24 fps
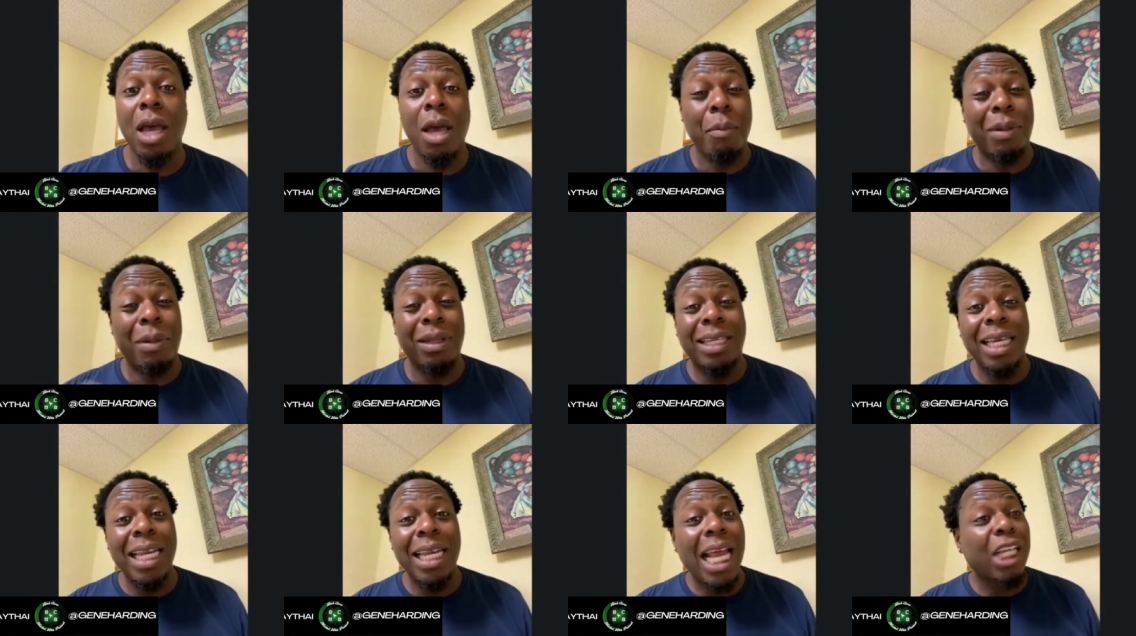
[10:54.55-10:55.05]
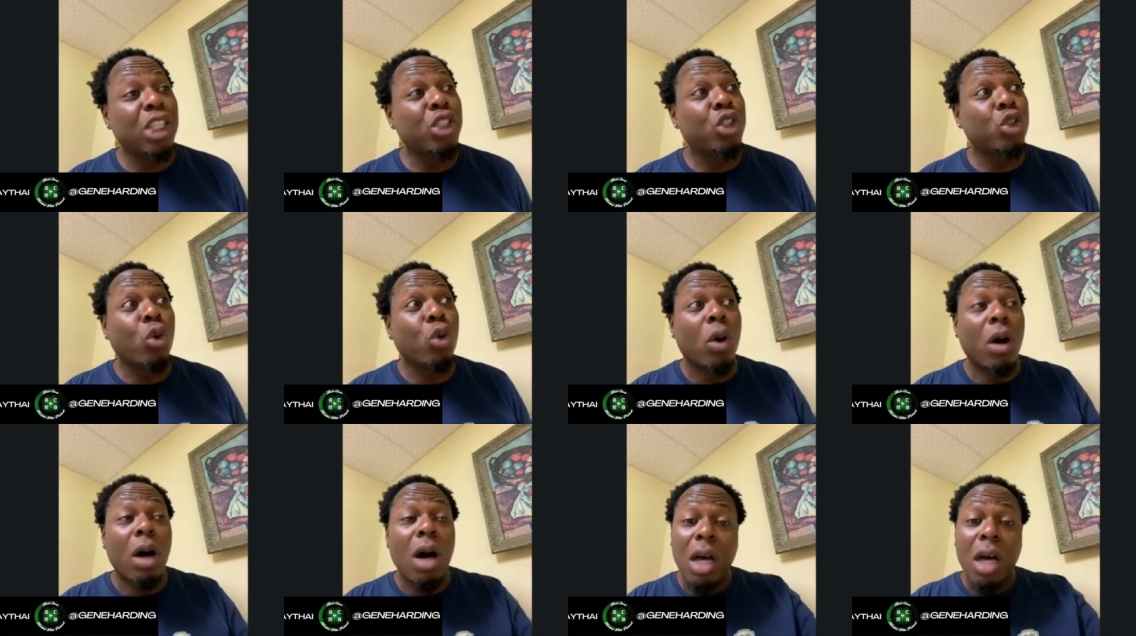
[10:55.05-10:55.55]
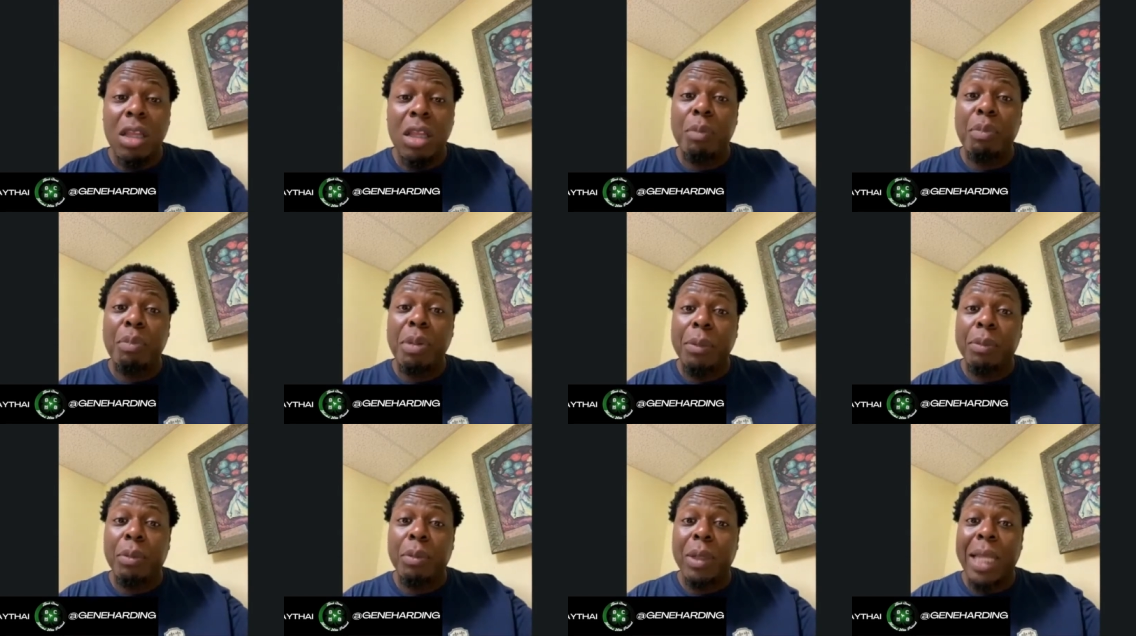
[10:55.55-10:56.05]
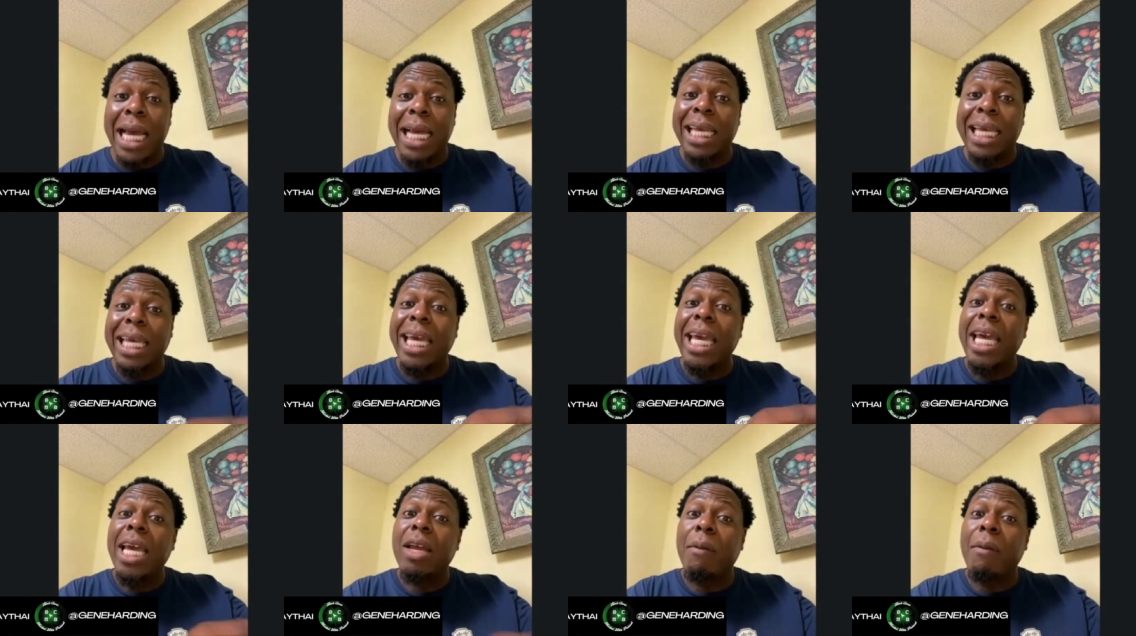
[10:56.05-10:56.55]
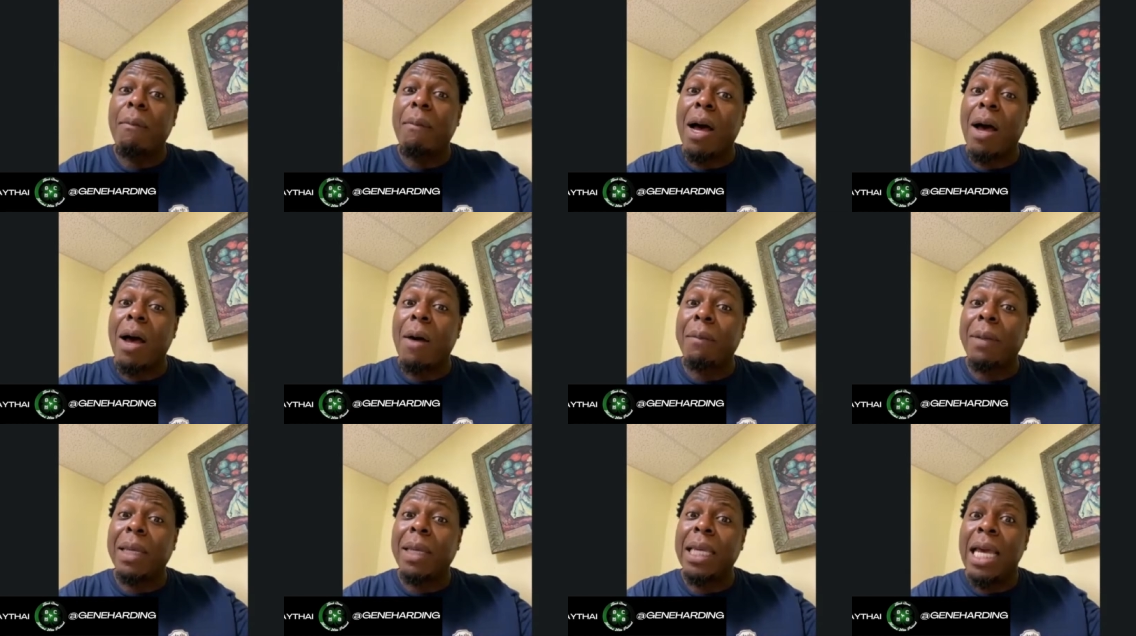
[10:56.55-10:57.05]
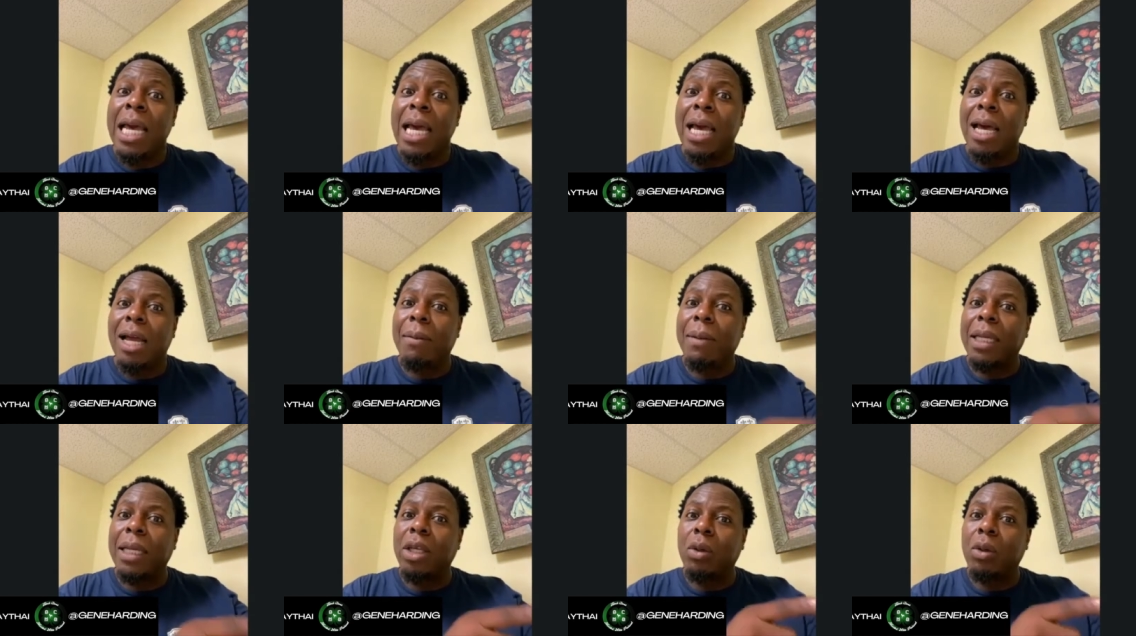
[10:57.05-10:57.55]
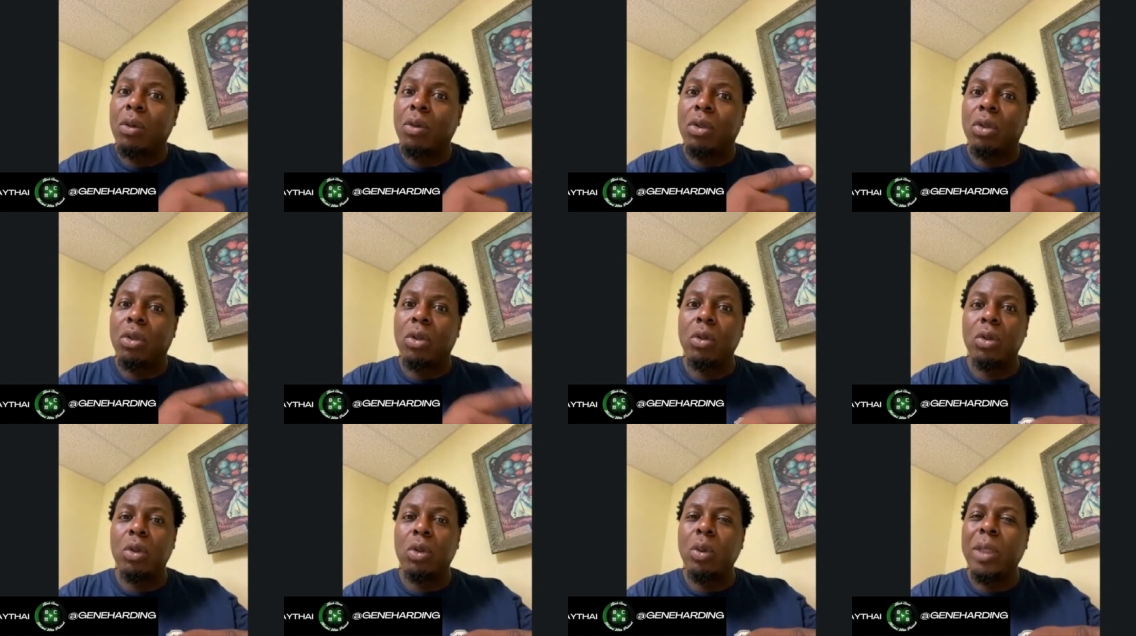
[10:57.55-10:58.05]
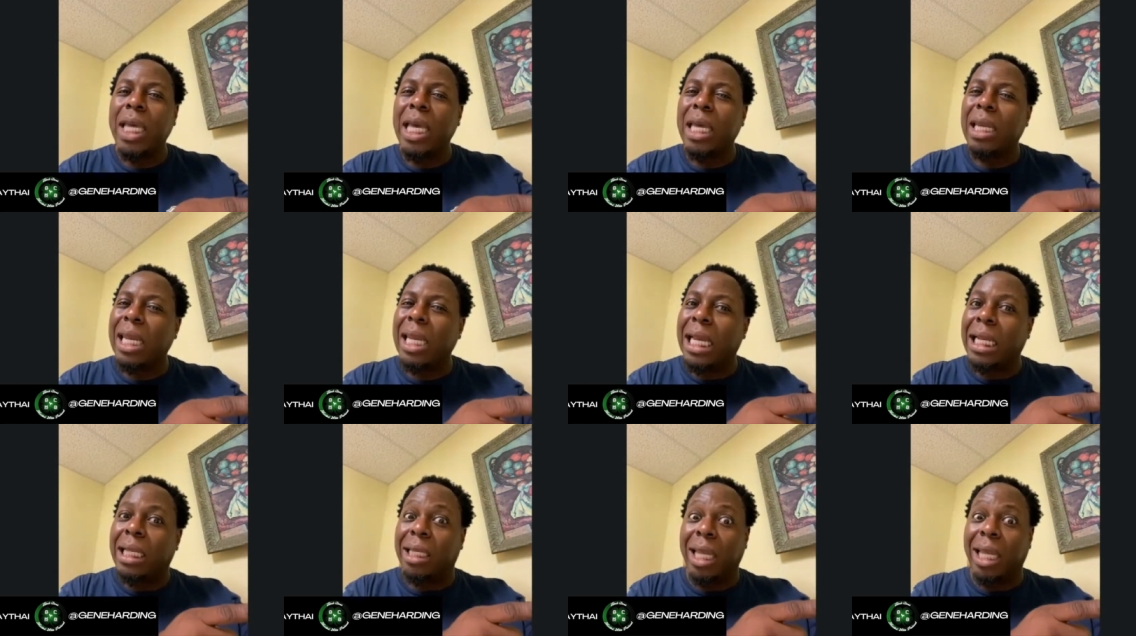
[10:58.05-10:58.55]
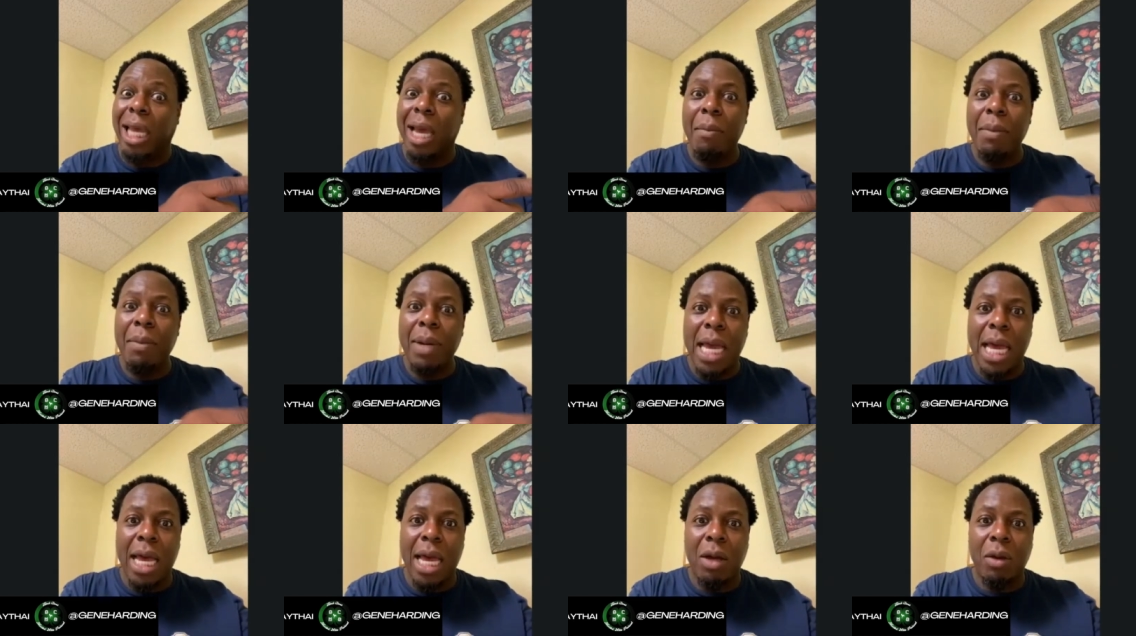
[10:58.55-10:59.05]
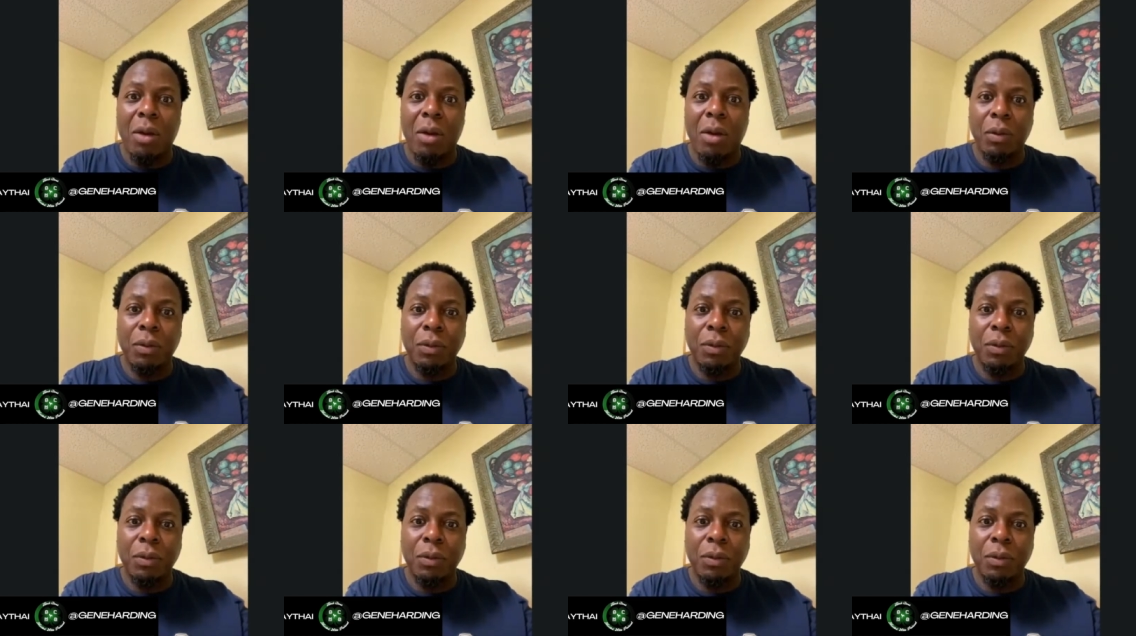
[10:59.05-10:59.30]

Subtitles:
But then I saw other people that cared about me. I'm like, yo, dude, you can't let them down.